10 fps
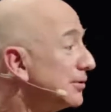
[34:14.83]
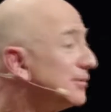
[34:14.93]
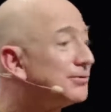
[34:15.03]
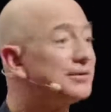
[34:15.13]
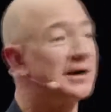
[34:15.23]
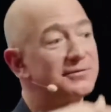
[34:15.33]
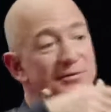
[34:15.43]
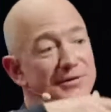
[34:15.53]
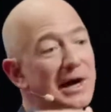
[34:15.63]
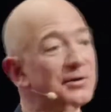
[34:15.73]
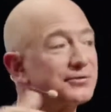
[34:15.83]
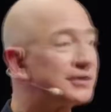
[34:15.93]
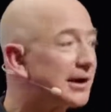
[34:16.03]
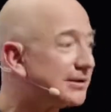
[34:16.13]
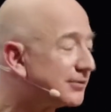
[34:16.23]
humans, you'd have
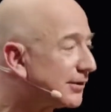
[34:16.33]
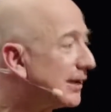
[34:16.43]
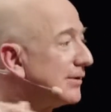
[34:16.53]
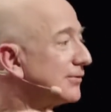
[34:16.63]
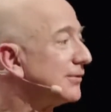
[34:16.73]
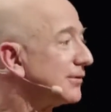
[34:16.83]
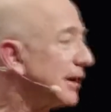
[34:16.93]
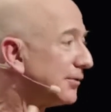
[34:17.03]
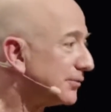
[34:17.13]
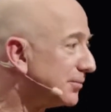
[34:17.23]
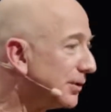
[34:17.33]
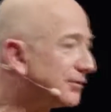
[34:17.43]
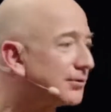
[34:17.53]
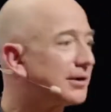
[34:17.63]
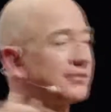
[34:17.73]
1,000 Einsteins and 1,000
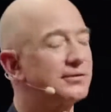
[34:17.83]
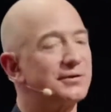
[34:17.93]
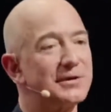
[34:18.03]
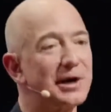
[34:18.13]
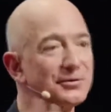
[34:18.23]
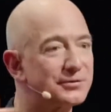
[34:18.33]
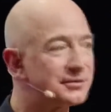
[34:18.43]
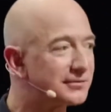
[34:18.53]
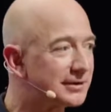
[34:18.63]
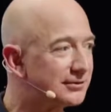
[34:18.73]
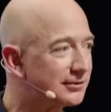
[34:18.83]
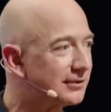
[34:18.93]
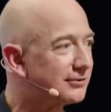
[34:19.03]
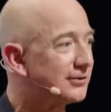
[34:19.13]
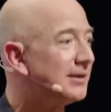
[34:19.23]
Mozarts and 1,000 Da
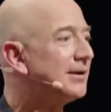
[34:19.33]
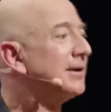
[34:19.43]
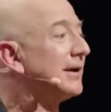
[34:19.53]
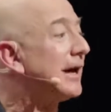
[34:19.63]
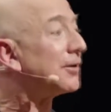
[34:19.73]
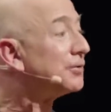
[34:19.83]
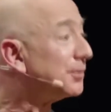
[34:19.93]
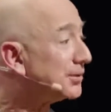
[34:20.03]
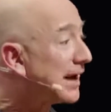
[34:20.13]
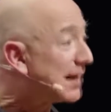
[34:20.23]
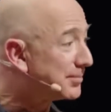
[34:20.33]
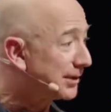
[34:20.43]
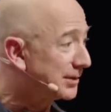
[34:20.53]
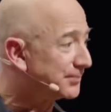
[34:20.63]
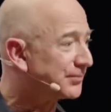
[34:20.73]
Vincis. And how cool would that
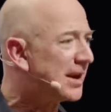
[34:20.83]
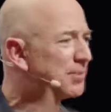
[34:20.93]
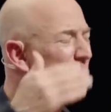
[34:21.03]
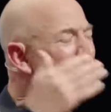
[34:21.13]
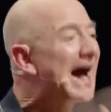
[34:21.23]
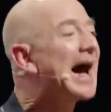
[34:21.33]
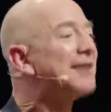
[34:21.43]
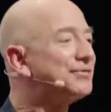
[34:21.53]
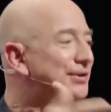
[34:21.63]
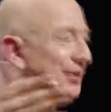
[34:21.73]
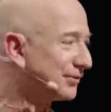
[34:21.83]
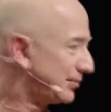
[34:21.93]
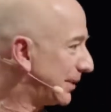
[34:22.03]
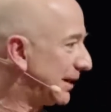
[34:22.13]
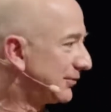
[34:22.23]
be? But we have to go to
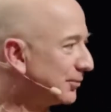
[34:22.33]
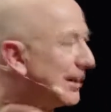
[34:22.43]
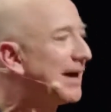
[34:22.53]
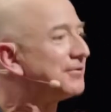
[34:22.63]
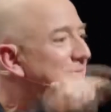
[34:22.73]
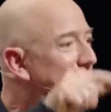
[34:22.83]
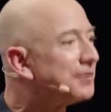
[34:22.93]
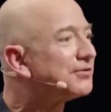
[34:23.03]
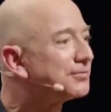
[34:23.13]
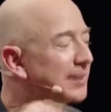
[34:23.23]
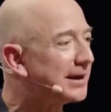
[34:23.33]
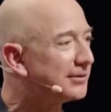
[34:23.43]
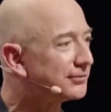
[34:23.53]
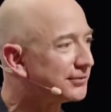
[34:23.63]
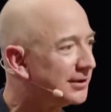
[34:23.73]
space. And we have to go to
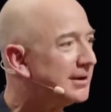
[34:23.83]
space